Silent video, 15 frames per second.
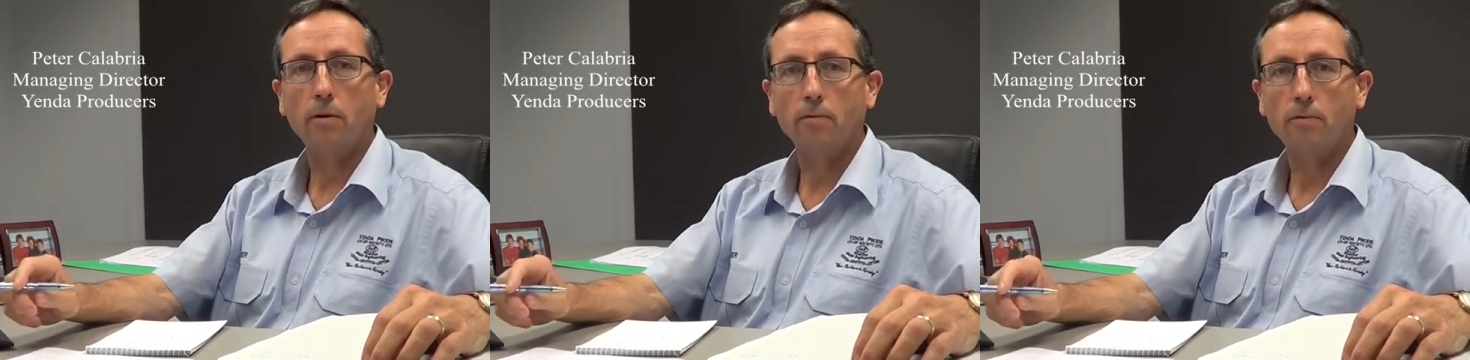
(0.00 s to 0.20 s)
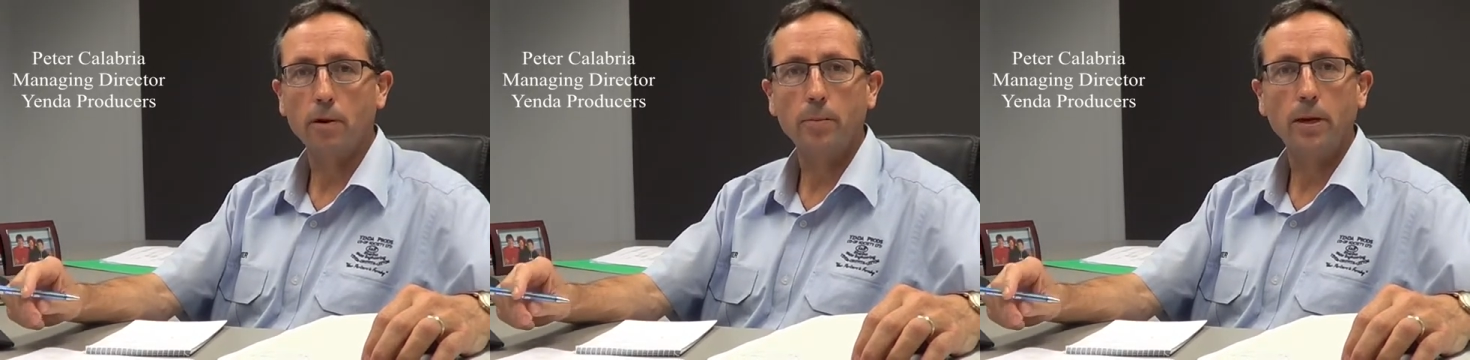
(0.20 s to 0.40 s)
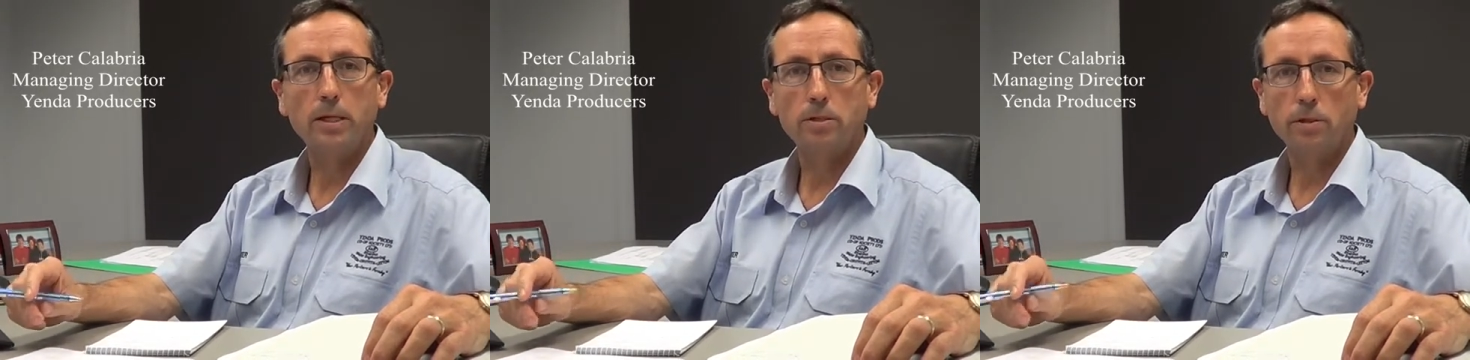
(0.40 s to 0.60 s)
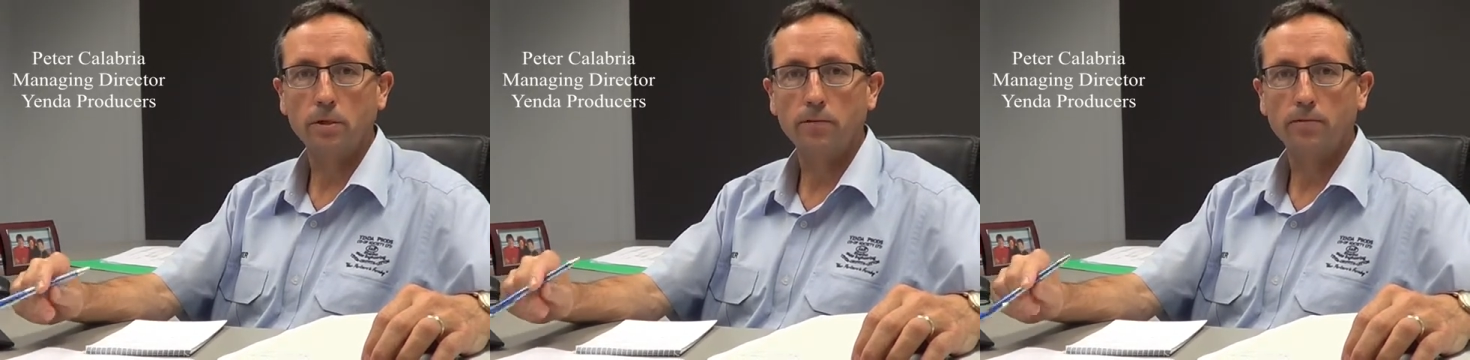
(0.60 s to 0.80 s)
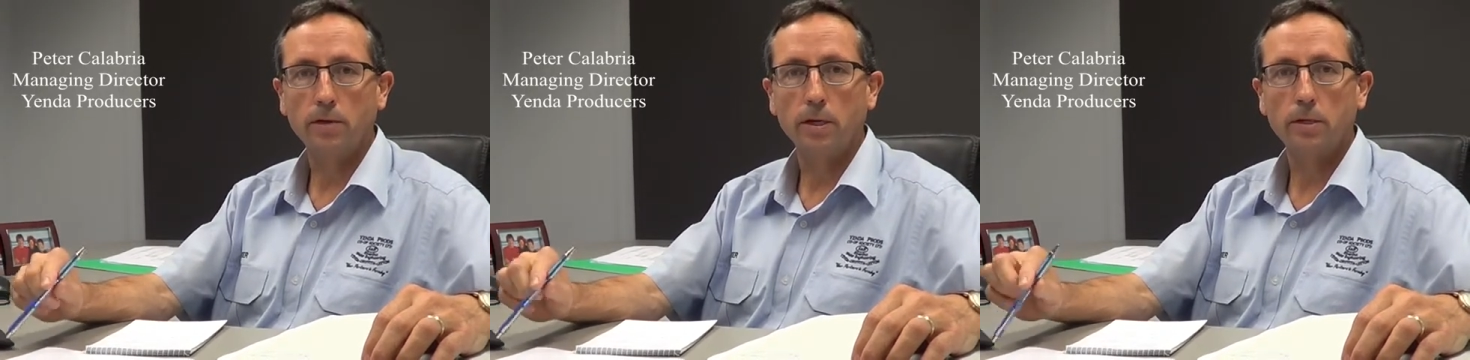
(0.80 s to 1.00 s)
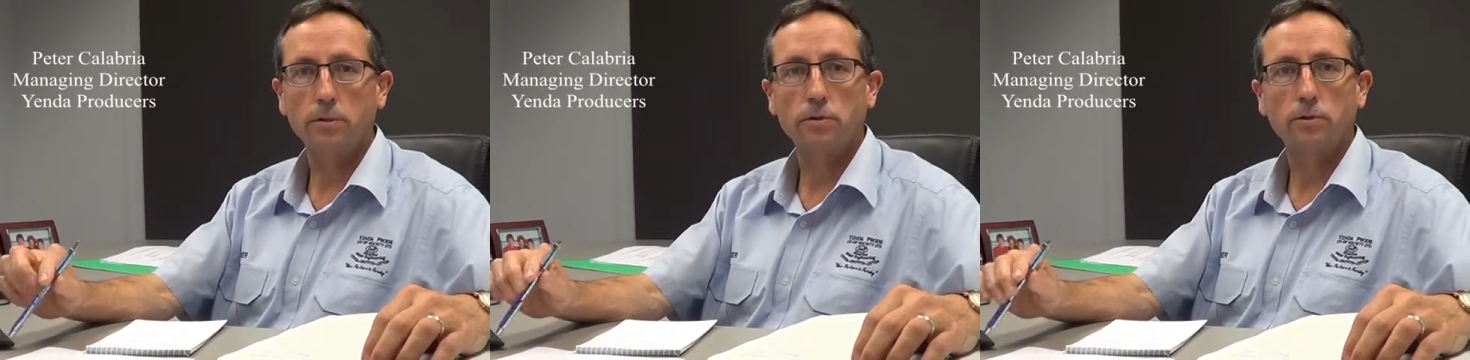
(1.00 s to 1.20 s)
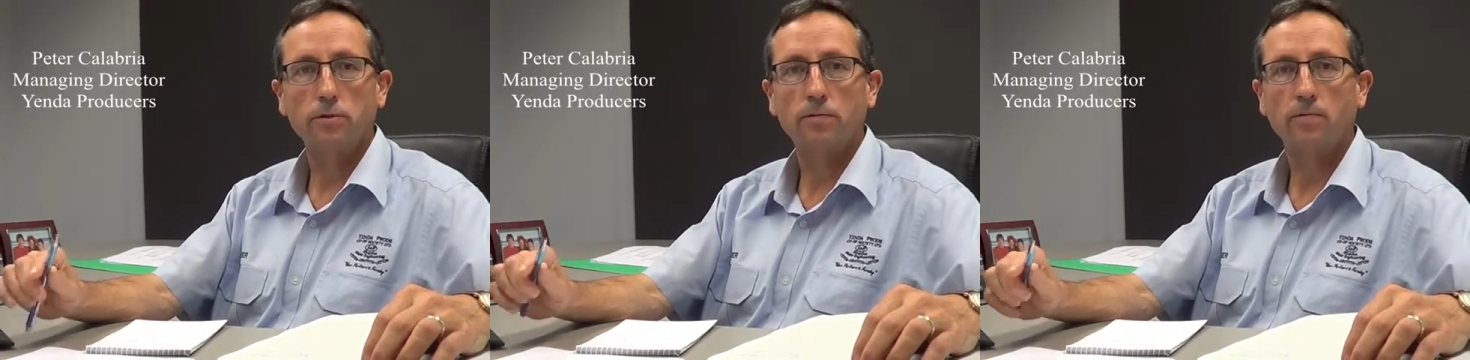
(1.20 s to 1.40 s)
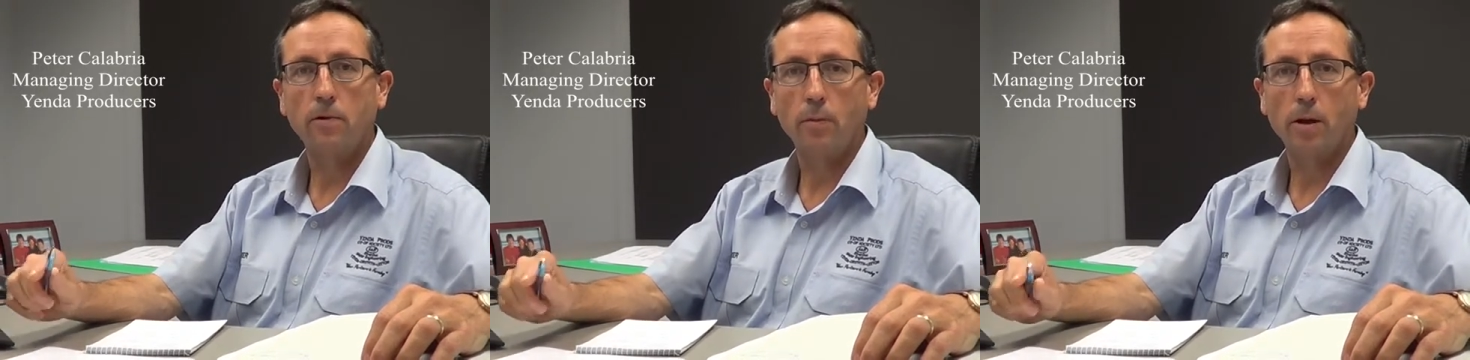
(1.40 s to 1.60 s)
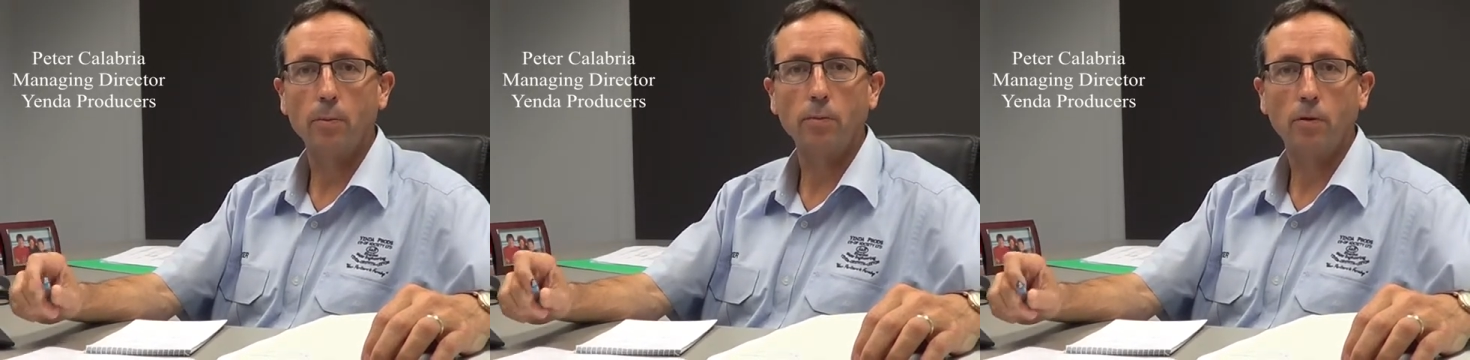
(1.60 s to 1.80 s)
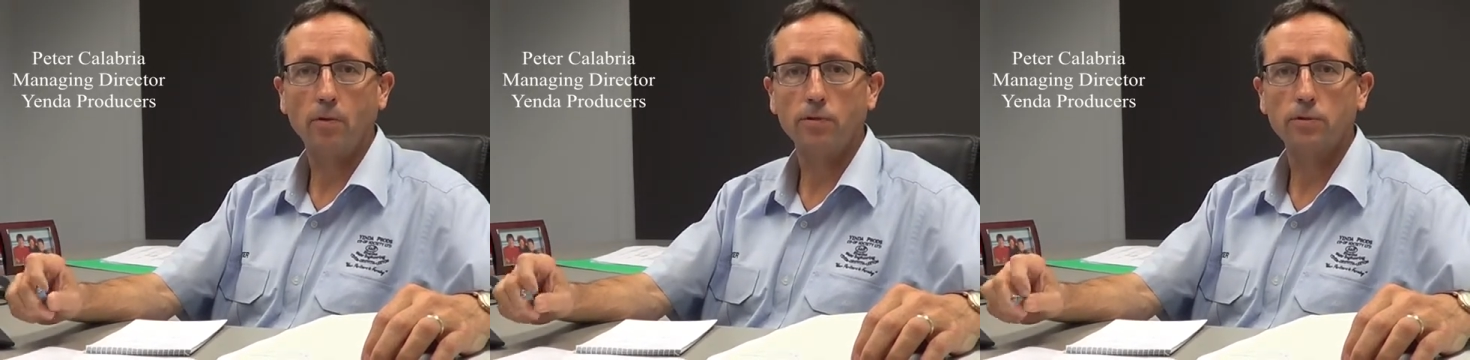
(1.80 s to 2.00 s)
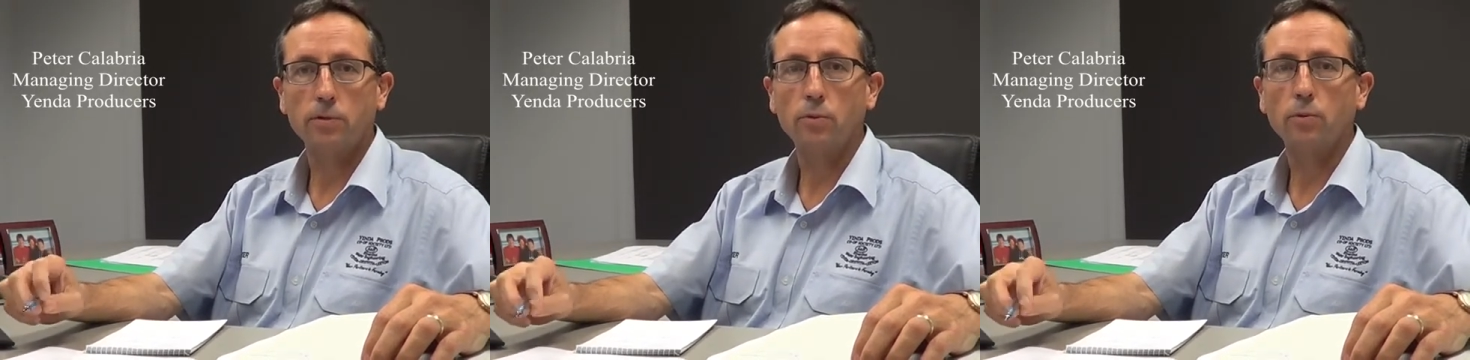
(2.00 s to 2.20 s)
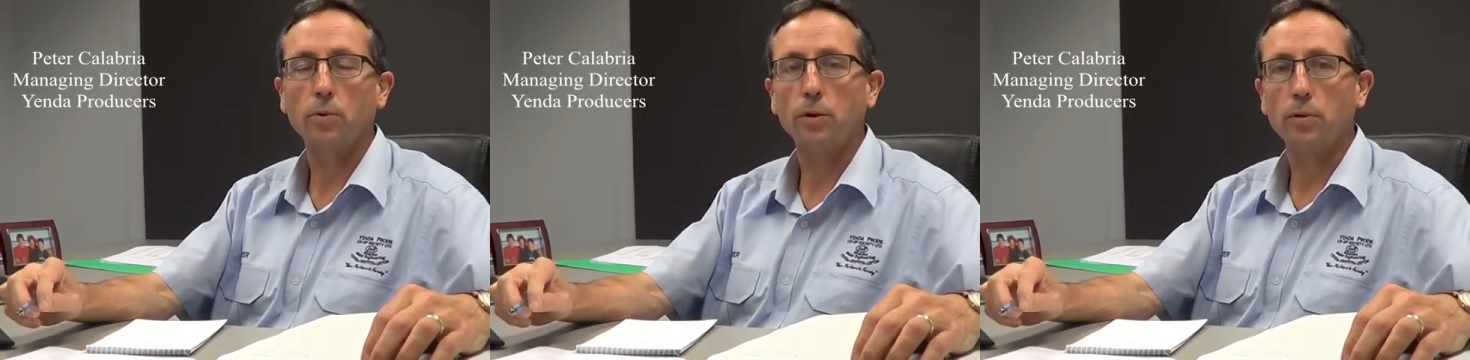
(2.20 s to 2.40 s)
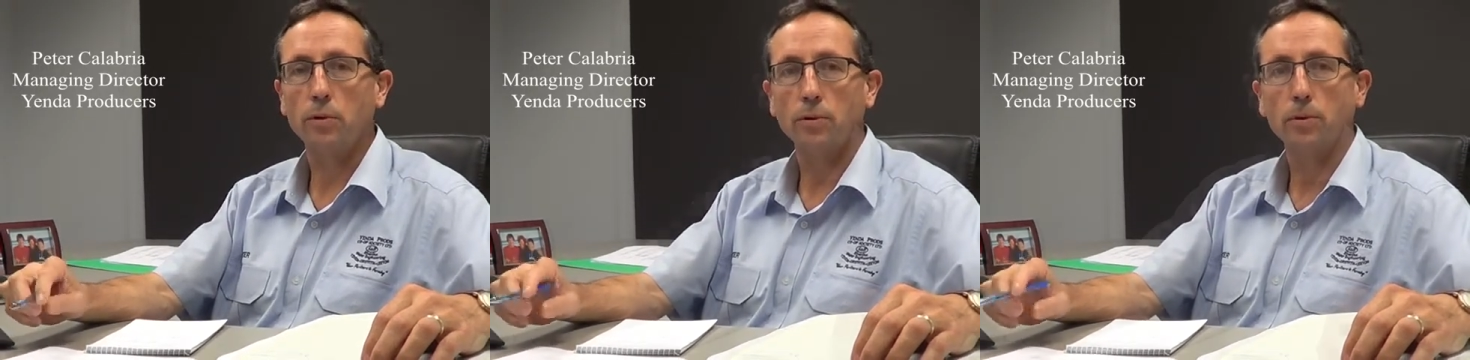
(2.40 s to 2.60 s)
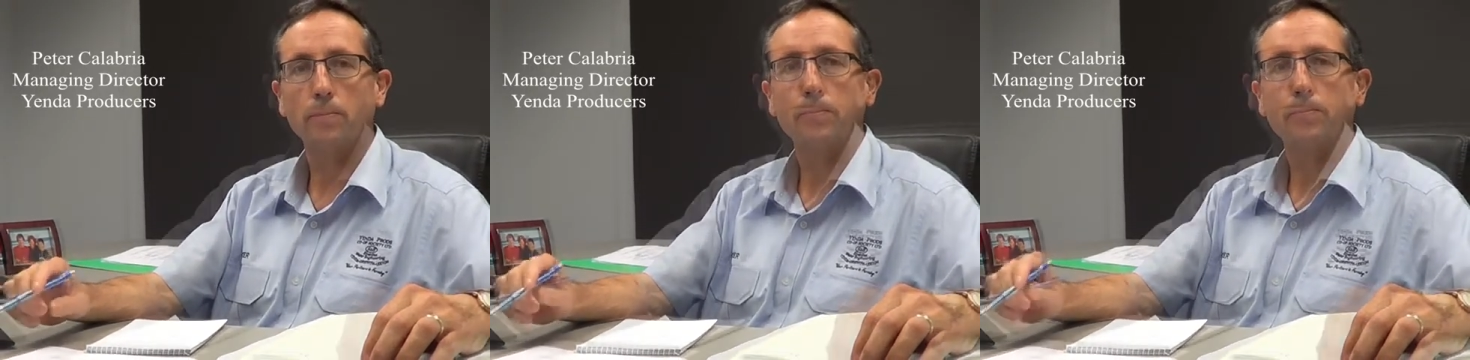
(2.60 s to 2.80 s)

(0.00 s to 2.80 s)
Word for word: of rebates and dividends from our profits that we earn.